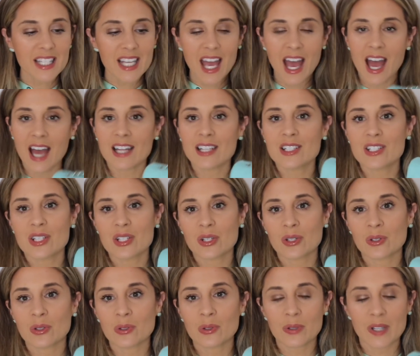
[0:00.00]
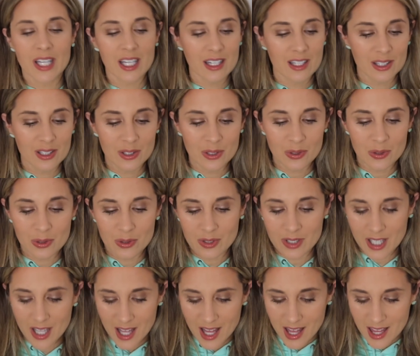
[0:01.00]
had to
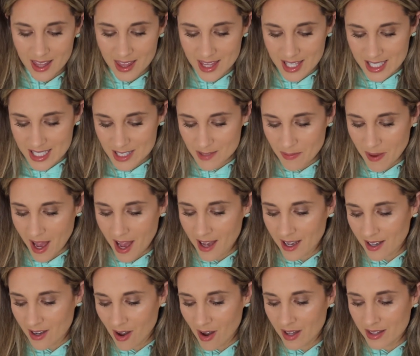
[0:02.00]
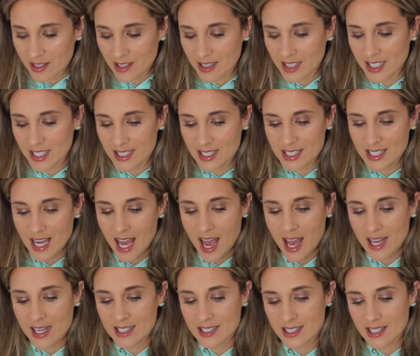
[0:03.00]
include this bag on the list
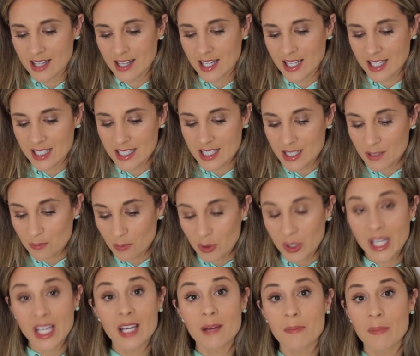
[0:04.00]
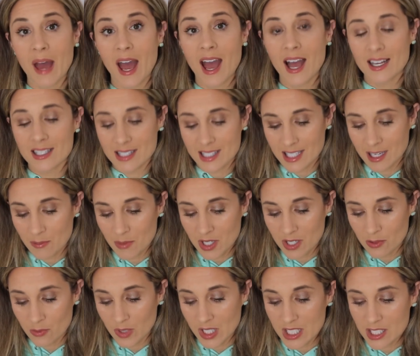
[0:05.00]
as the spring bags that I'm
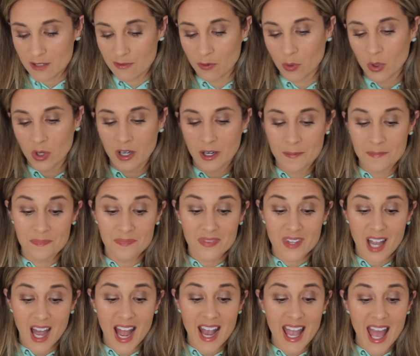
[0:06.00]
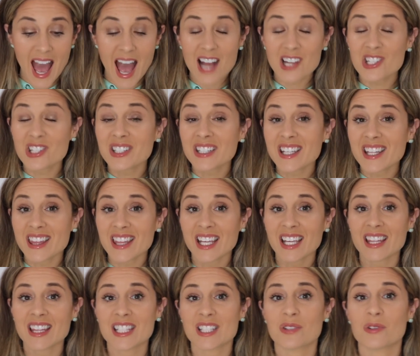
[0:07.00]
going to reach for. I actually
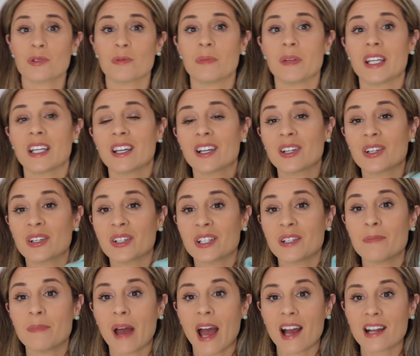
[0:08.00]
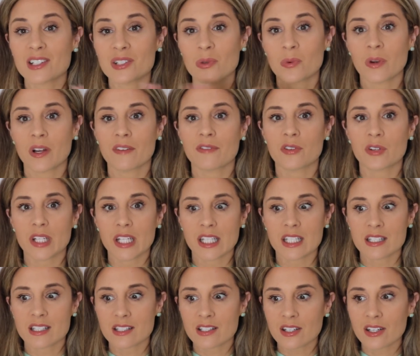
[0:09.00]
think this would be a good bag to wear for
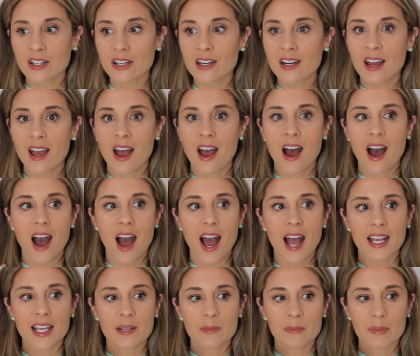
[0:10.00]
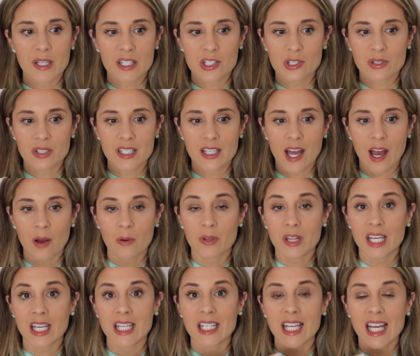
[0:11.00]
Easter. I can picture it now with
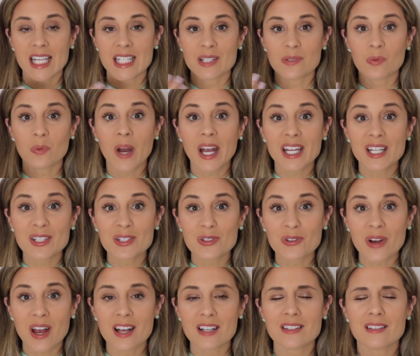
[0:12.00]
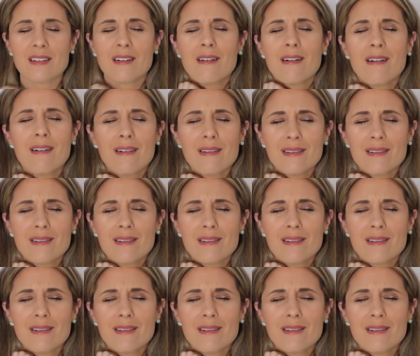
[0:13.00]
like a nice white dress. Oh